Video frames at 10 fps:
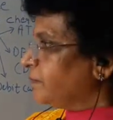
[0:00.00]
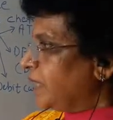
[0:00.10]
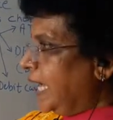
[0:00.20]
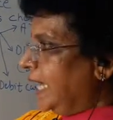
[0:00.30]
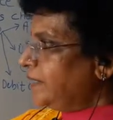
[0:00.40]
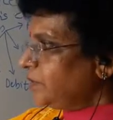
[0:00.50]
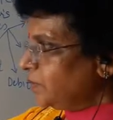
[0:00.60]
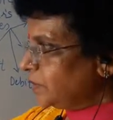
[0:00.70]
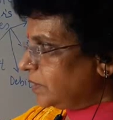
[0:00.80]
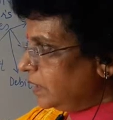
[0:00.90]
and
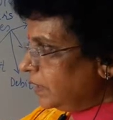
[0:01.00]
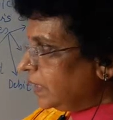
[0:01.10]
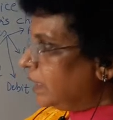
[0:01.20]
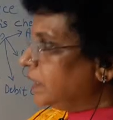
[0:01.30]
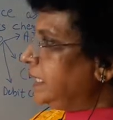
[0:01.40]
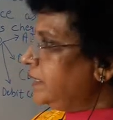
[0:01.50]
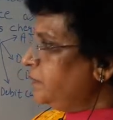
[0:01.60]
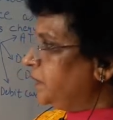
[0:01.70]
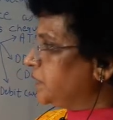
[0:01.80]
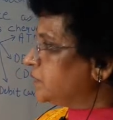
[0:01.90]
to the
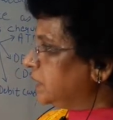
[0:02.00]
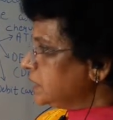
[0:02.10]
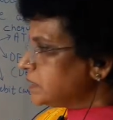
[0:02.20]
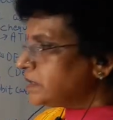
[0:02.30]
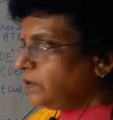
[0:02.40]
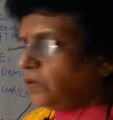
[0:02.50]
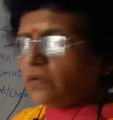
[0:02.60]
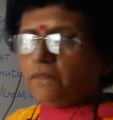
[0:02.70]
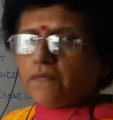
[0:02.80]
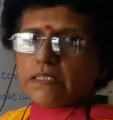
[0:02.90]
individuals, the
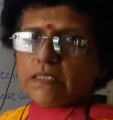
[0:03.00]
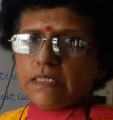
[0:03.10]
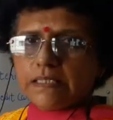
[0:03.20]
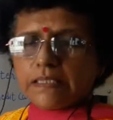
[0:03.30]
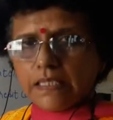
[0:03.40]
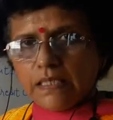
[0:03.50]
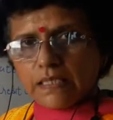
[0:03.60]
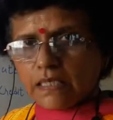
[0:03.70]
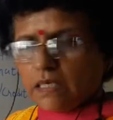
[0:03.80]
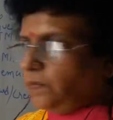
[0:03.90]
loan facility
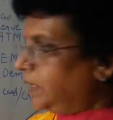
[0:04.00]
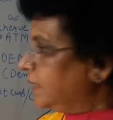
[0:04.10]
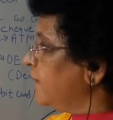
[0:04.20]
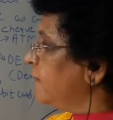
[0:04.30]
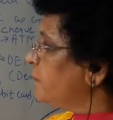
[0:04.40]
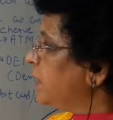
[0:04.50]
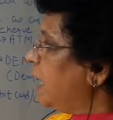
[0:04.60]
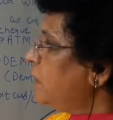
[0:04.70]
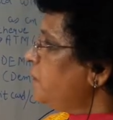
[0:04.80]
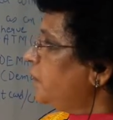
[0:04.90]
given.
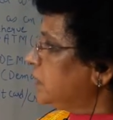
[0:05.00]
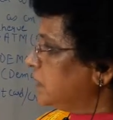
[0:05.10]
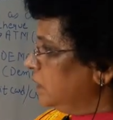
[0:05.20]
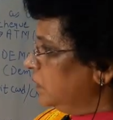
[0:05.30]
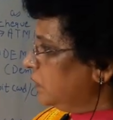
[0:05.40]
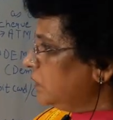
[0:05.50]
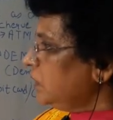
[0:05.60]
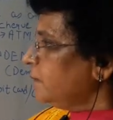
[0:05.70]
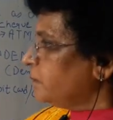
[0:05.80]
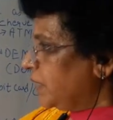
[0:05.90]
Now for the loan,
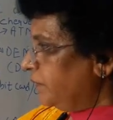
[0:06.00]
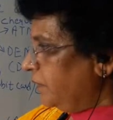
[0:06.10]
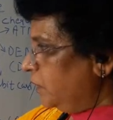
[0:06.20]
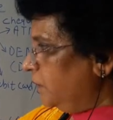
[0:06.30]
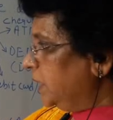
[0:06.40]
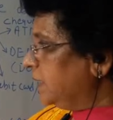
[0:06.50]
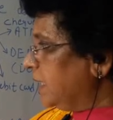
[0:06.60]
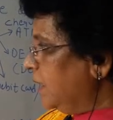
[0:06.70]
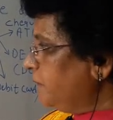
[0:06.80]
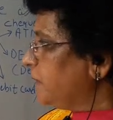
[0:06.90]

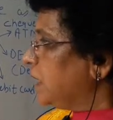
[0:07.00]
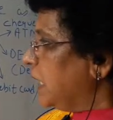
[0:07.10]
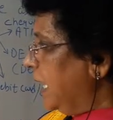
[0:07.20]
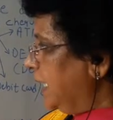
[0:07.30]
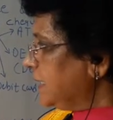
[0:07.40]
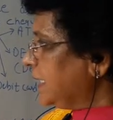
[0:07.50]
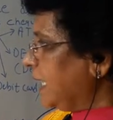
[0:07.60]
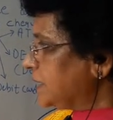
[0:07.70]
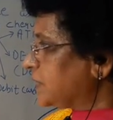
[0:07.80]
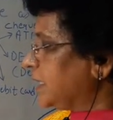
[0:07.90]
overdraft and
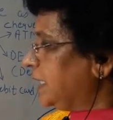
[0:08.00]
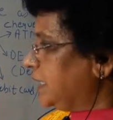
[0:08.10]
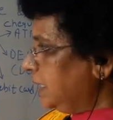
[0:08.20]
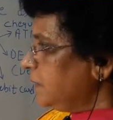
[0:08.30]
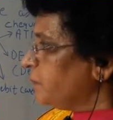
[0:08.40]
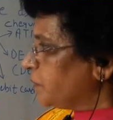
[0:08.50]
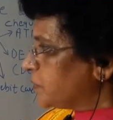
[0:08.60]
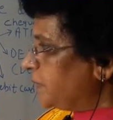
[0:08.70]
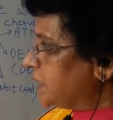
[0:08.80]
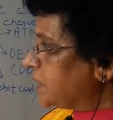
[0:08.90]
cash credit,
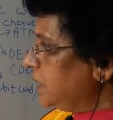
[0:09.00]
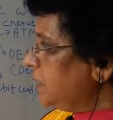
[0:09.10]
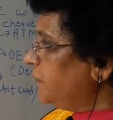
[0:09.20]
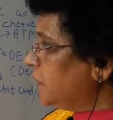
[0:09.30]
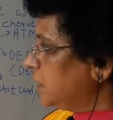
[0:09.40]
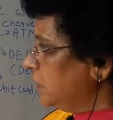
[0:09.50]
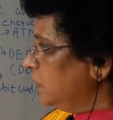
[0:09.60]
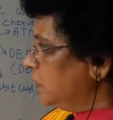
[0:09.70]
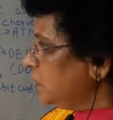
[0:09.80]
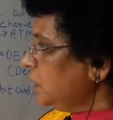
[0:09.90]
especially for the
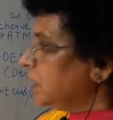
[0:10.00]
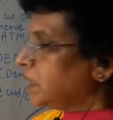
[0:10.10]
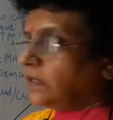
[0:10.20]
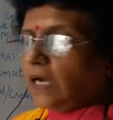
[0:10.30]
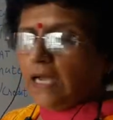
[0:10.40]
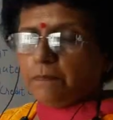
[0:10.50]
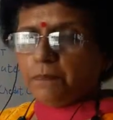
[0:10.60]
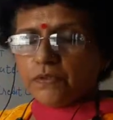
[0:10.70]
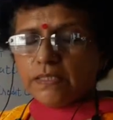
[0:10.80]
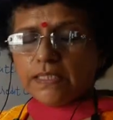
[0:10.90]
loan, the
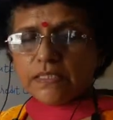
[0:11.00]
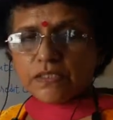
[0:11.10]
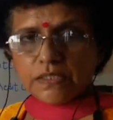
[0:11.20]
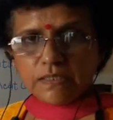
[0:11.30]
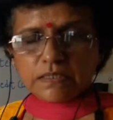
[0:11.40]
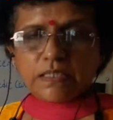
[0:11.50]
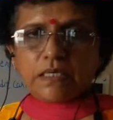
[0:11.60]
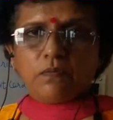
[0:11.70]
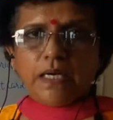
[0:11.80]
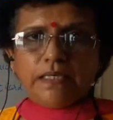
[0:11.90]
hypothecation is
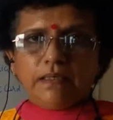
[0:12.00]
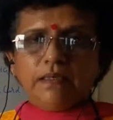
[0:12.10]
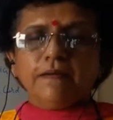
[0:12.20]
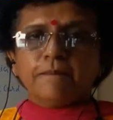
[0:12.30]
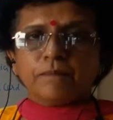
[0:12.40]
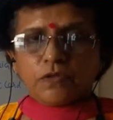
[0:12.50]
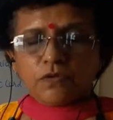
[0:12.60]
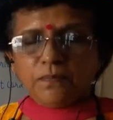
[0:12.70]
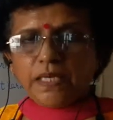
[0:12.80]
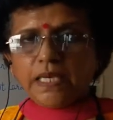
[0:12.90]
required.
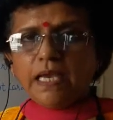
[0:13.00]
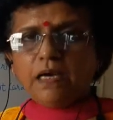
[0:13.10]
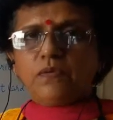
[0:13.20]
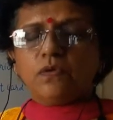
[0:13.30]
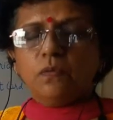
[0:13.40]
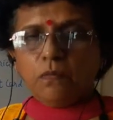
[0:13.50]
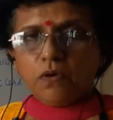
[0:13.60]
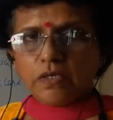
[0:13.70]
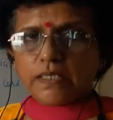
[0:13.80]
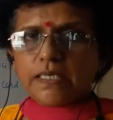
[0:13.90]
You may have to
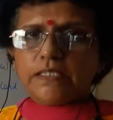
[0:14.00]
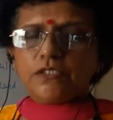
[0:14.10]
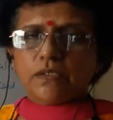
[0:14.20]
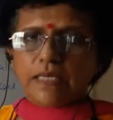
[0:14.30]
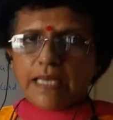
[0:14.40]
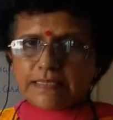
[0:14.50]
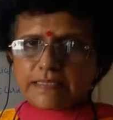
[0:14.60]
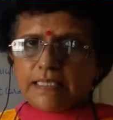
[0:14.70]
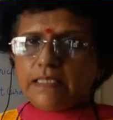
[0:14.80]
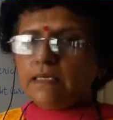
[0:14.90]
mortgage your
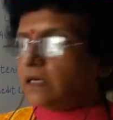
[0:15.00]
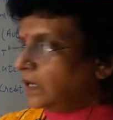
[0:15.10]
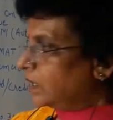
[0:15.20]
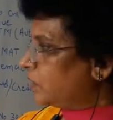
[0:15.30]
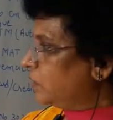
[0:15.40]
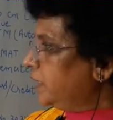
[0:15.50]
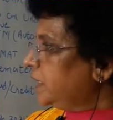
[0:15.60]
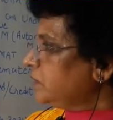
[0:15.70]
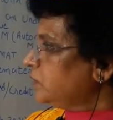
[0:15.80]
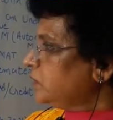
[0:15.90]
asset
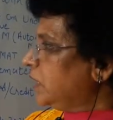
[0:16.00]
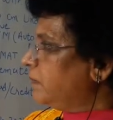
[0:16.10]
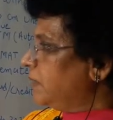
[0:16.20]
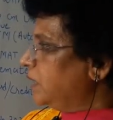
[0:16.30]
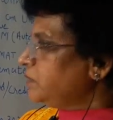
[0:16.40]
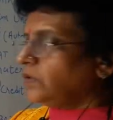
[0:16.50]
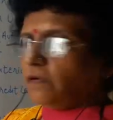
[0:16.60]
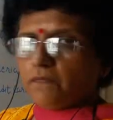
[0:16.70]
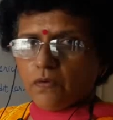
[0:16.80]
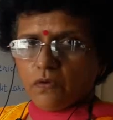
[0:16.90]
according to the amount
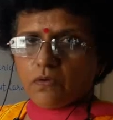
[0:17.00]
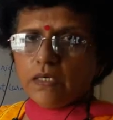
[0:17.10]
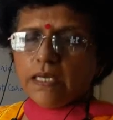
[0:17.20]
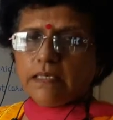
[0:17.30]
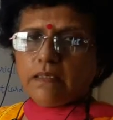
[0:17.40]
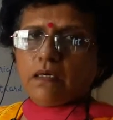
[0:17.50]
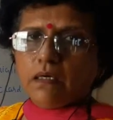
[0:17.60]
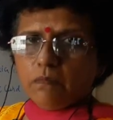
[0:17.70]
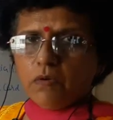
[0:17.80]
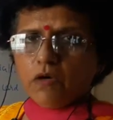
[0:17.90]
of loan and
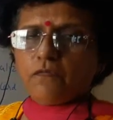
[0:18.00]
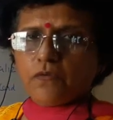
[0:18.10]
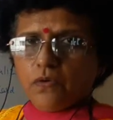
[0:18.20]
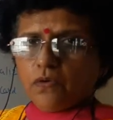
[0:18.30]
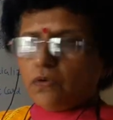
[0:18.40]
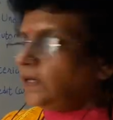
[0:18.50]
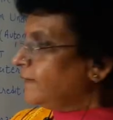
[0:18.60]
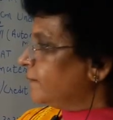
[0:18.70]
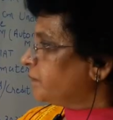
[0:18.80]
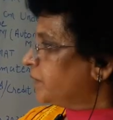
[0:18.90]
term of loan.
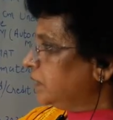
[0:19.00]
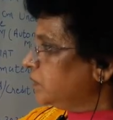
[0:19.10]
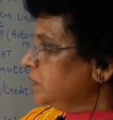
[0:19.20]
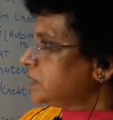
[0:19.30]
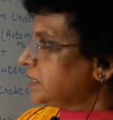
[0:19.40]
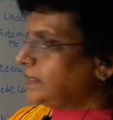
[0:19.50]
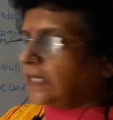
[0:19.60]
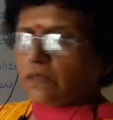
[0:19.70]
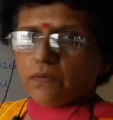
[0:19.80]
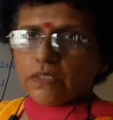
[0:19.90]
The rules and
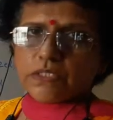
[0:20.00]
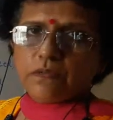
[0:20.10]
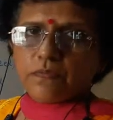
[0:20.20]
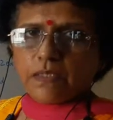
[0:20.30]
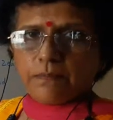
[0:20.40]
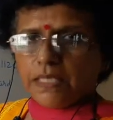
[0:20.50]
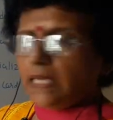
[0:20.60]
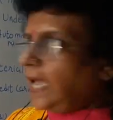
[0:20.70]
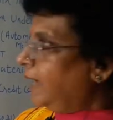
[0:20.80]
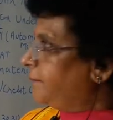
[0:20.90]
regulation will
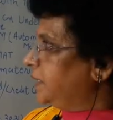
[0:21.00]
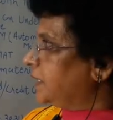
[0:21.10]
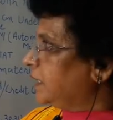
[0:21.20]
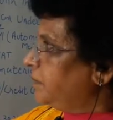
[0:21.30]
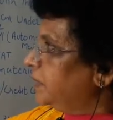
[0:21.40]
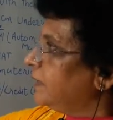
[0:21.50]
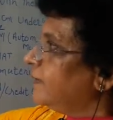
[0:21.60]
be applicable.